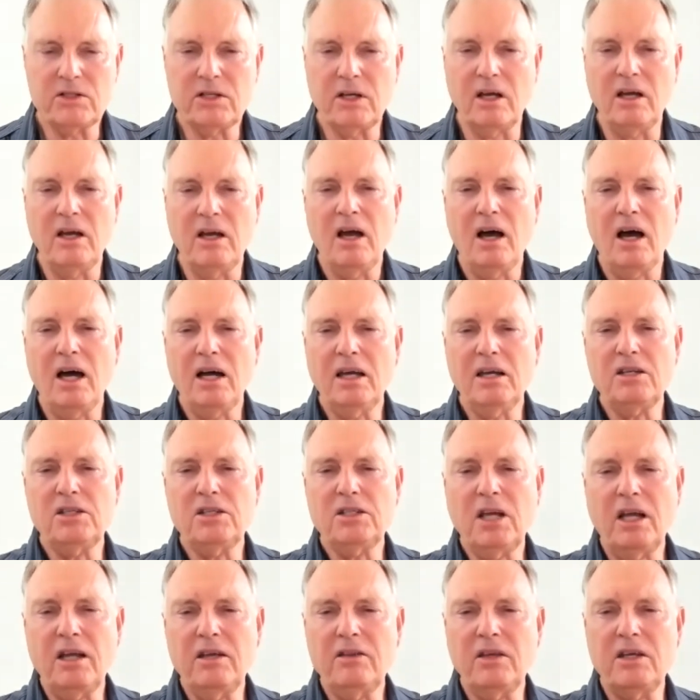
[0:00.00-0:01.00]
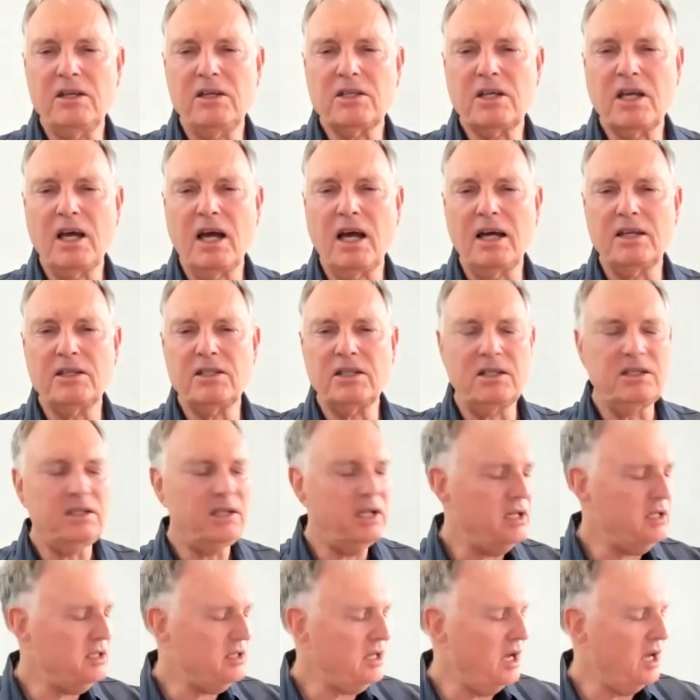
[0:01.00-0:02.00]
So I'm going to show you these cards in
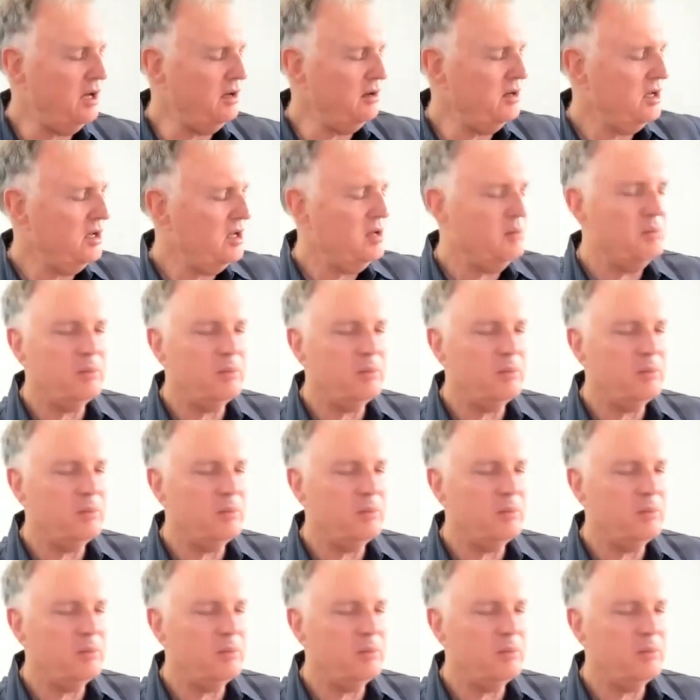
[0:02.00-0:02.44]
detail,